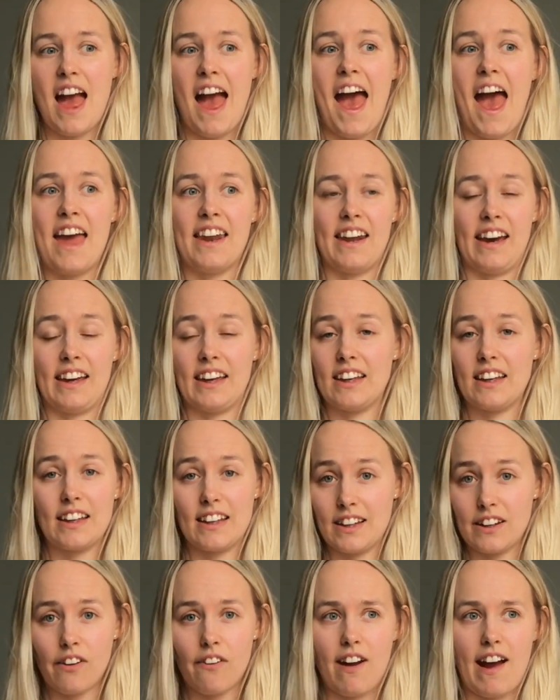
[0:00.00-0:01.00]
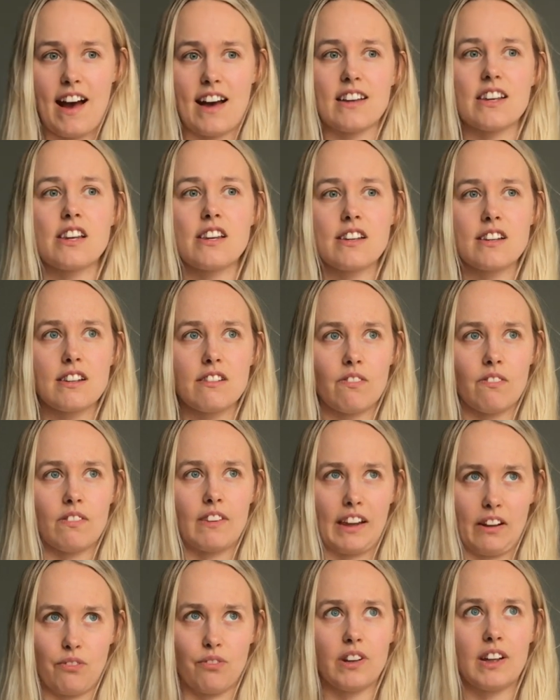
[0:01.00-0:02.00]
and I crashed,
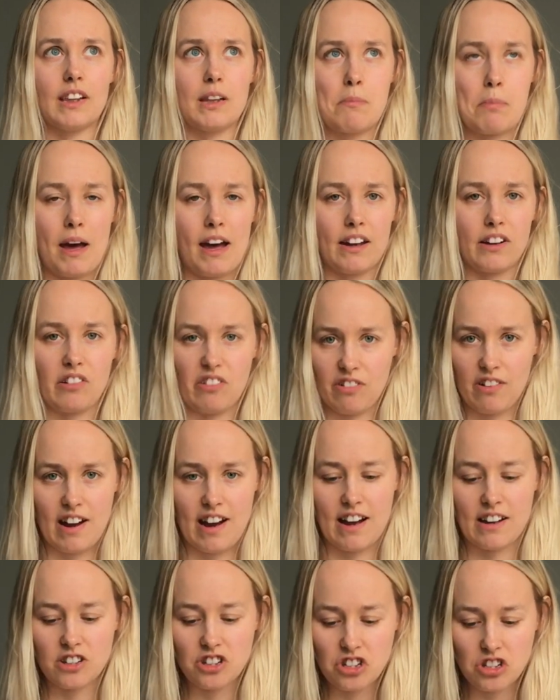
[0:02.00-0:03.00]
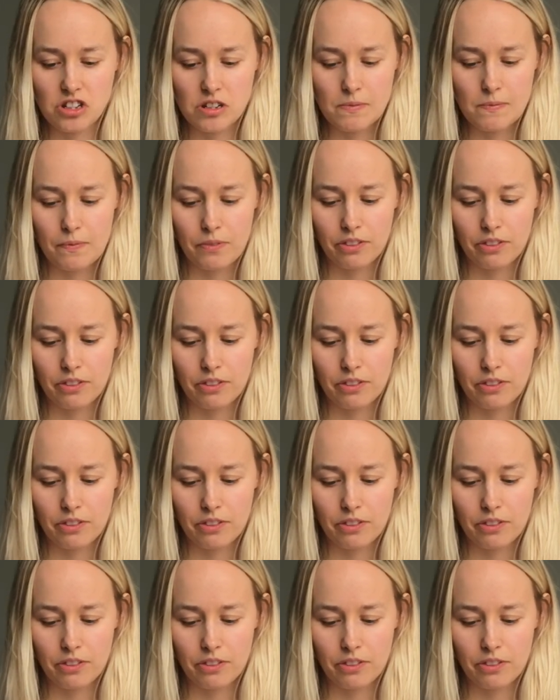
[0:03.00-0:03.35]
like really bad crashed,